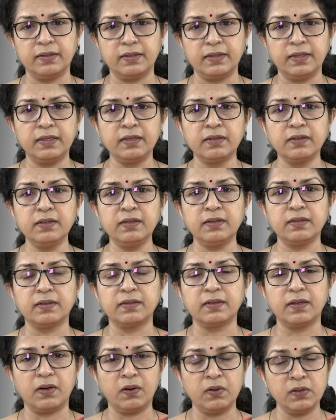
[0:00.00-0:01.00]
here
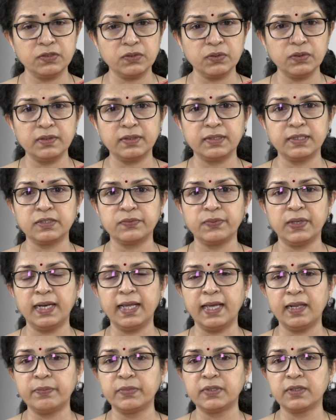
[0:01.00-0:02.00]
also this will
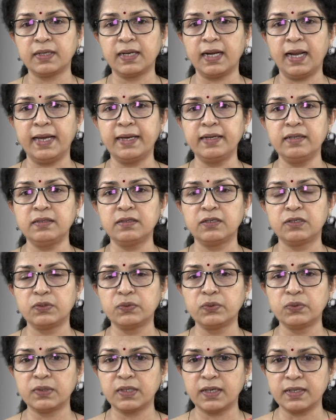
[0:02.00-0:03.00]
help the client
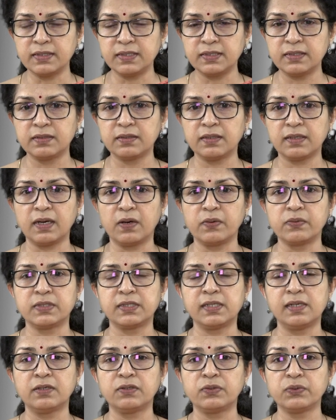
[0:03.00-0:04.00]
to consider
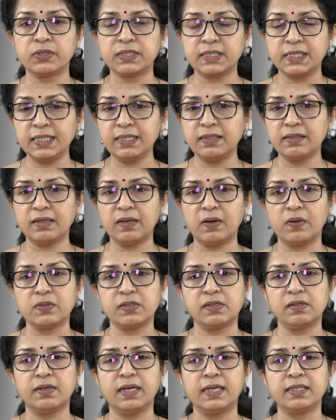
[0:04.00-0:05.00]
counselor, to see the
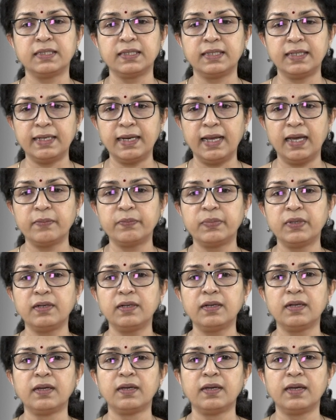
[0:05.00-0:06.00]
counselor as a reliable
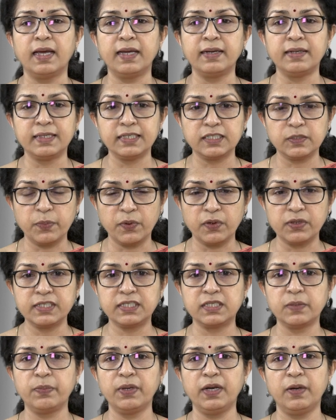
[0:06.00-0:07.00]
and
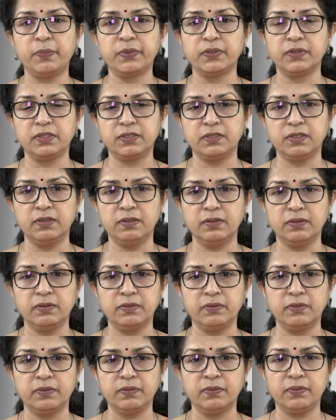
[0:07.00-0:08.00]
responsible person,
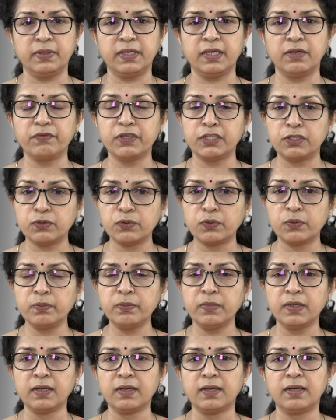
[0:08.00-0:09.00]
okay, with
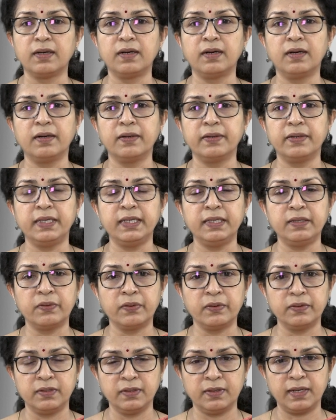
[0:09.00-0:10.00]
whom he
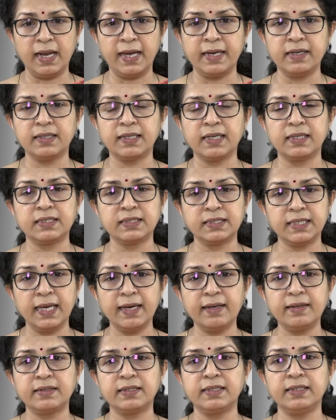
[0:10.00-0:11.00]
or the client can
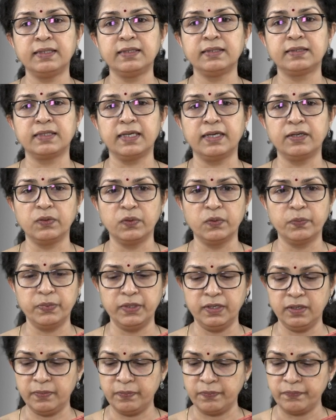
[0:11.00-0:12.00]
share things and
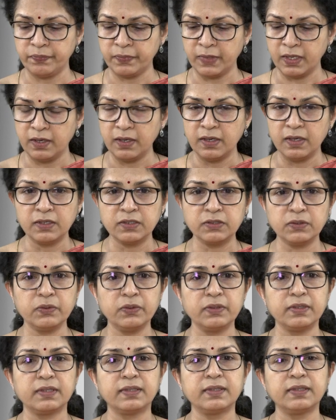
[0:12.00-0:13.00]
open up.
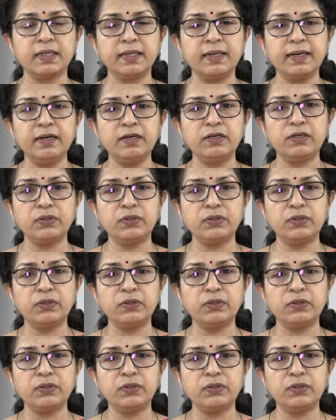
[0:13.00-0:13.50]
So there are